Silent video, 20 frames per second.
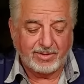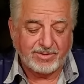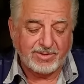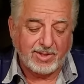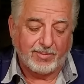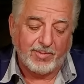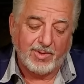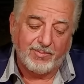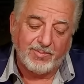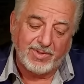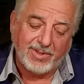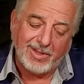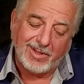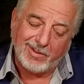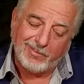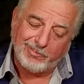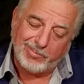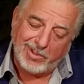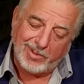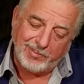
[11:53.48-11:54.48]
Some of them you
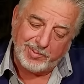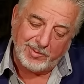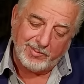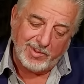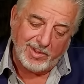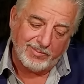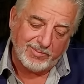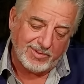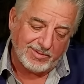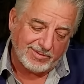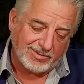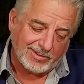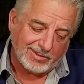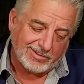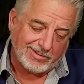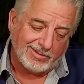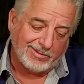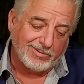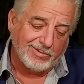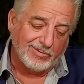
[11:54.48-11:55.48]
got to bump them up to
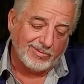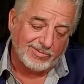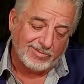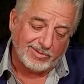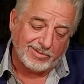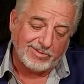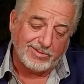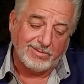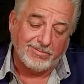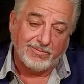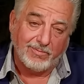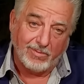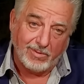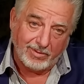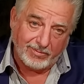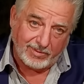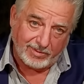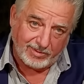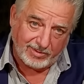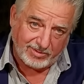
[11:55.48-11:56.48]
62,
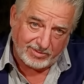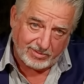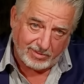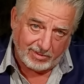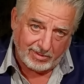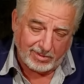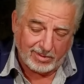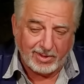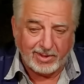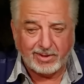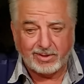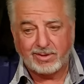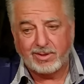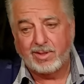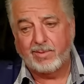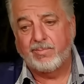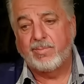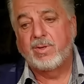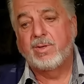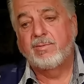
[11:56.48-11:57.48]
64, and then they start lighting
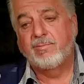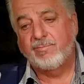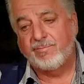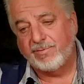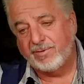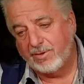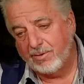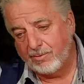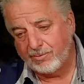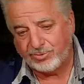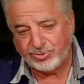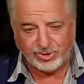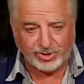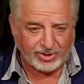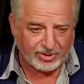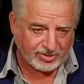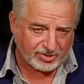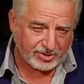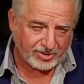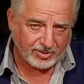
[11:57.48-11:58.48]
up
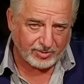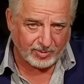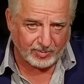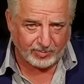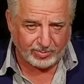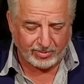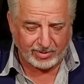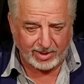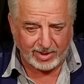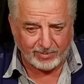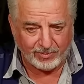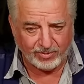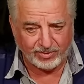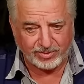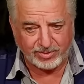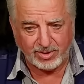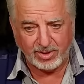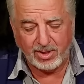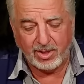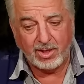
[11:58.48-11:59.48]
Fiocchis and other
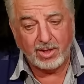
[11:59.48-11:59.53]
primers.